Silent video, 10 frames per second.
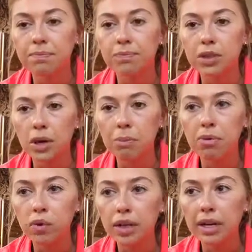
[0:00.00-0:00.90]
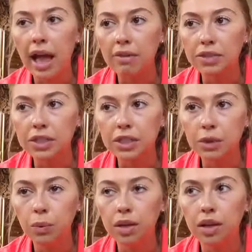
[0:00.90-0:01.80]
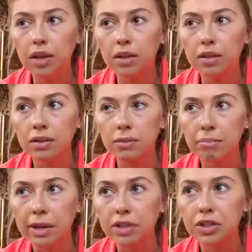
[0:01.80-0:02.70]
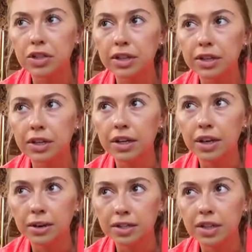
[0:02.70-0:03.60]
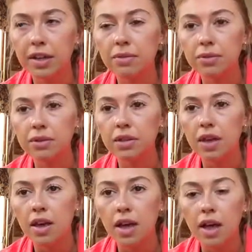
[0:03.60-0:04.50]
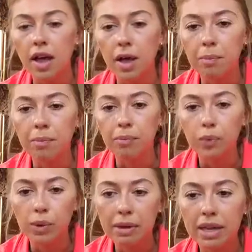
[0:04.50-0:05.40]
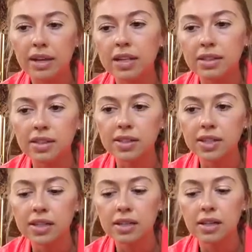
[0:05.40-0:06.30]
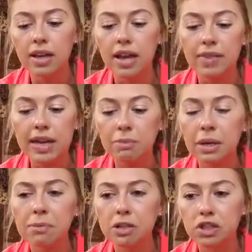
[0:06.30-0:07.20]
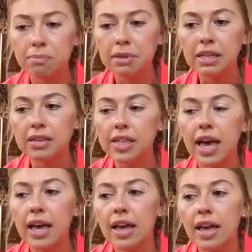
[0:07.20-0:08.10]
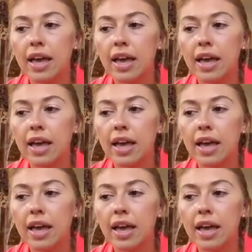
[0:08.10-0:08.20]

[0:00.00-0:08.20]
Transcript: So before and after, you want to make sure that your energy levels remain consistent, and that pretty much means that